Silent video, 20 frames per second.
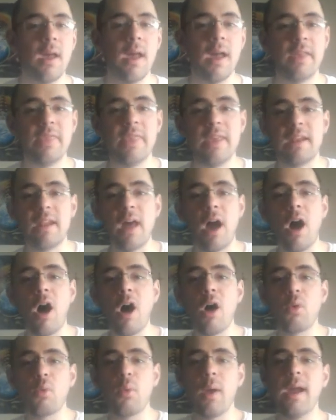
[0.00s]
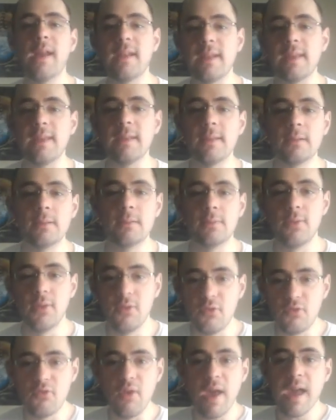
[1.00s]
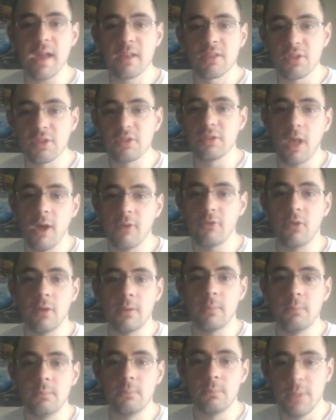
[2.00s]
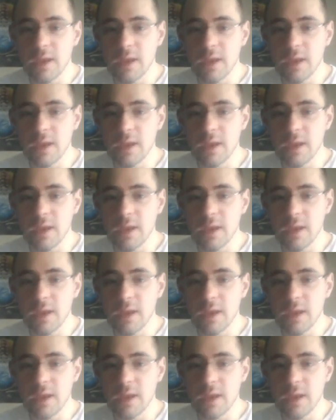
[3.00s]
And then already the fans love him